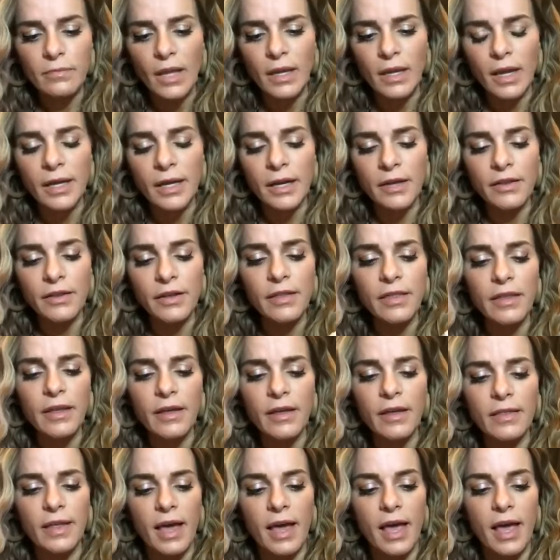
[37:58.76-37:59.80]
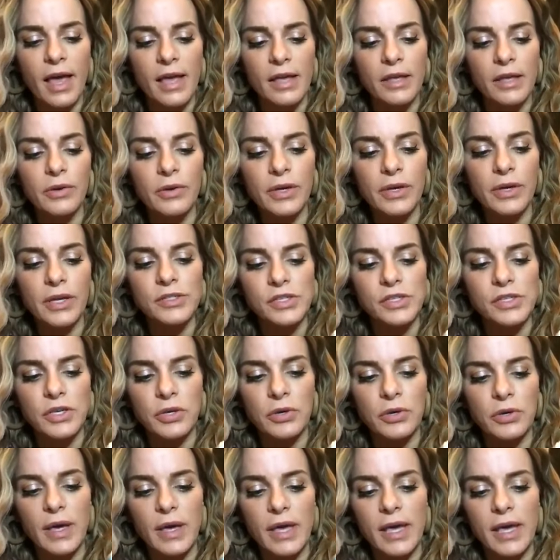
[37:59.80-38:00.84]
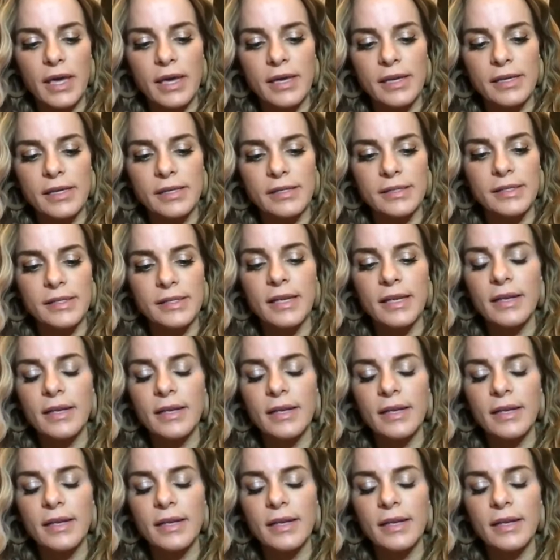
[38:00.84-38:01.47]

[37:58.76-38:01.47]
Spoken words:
Another thing that you can do is